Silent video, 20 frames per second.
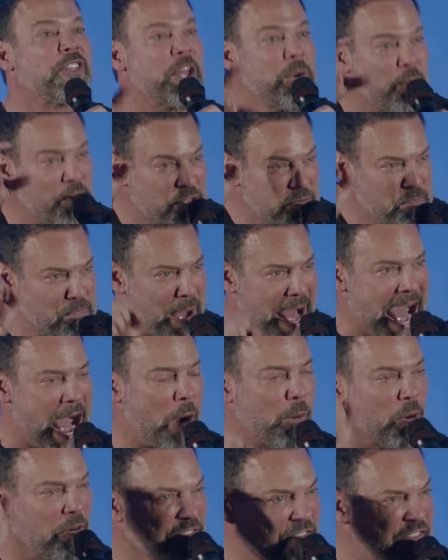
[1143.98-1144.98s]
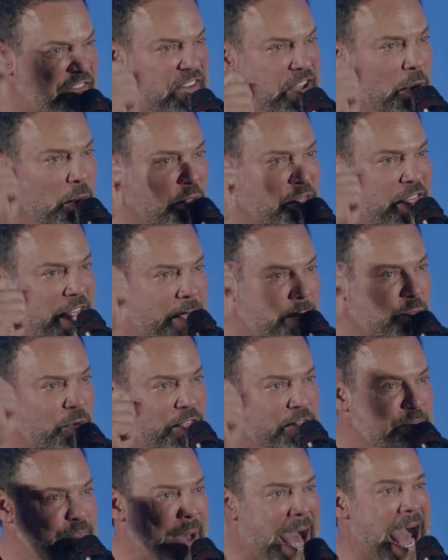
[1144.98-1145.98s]
them with power, filled them
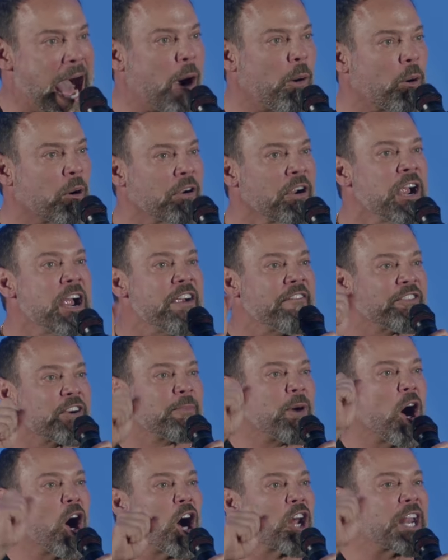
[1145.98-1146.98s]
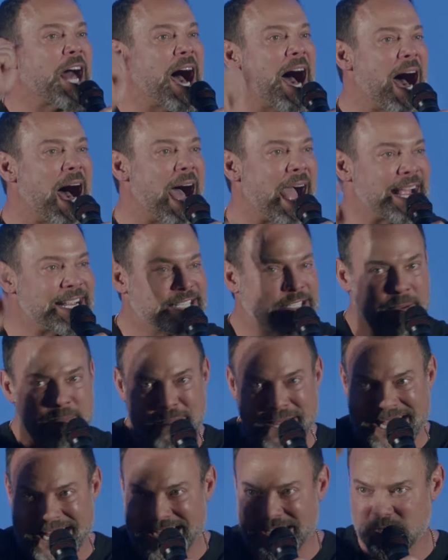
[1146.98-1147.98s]
with power from on high to
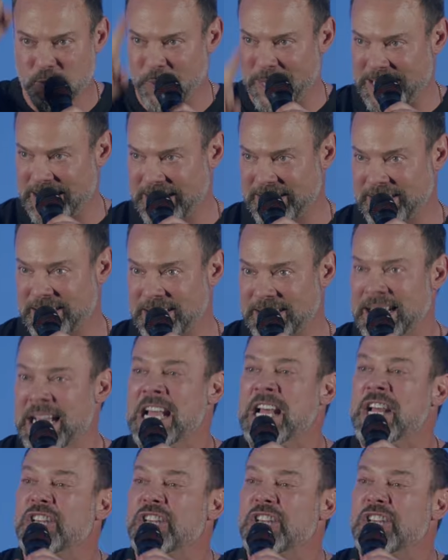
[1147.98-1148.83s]
be his witnesses.